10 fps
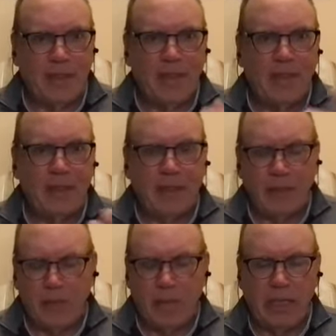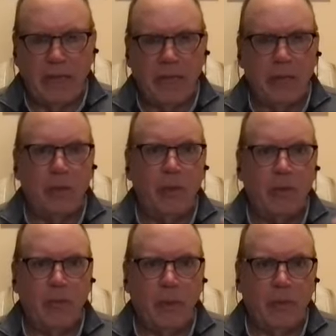and many of you who
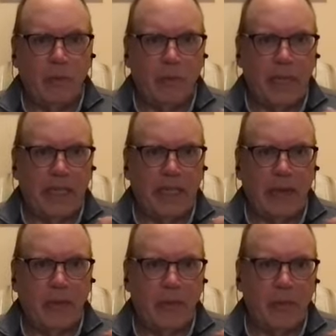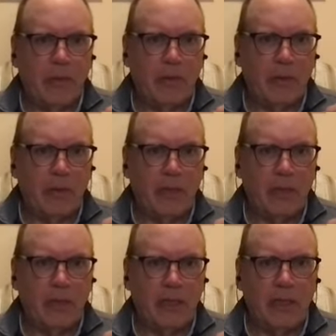have been hanging out with me for
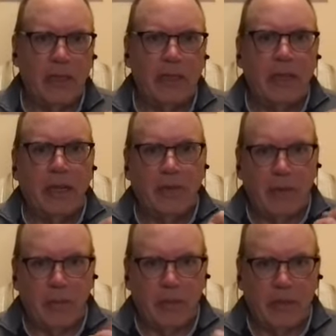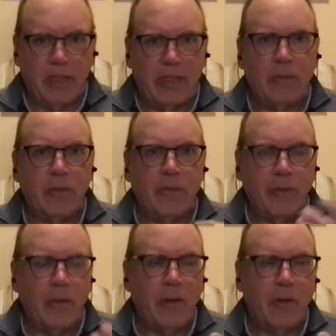years have heard me say this
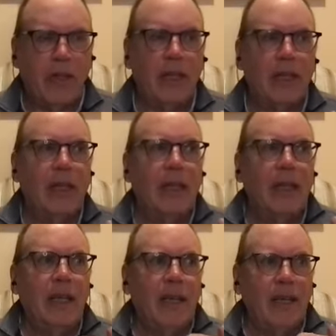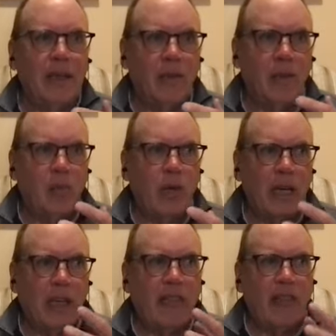before that what
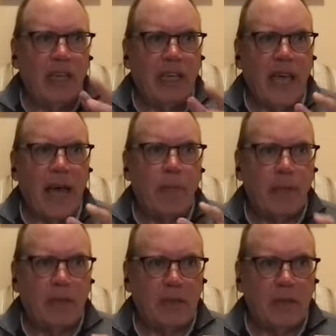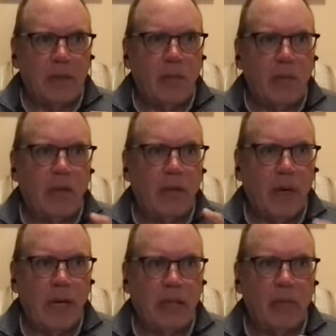I think happens when the
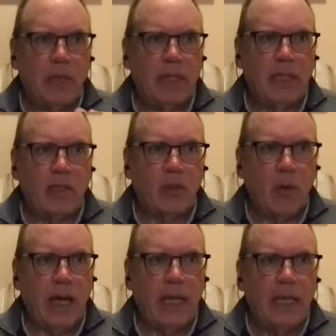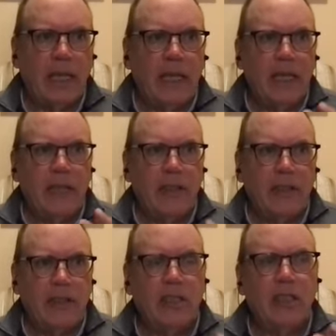mind really gets quiet is that it's the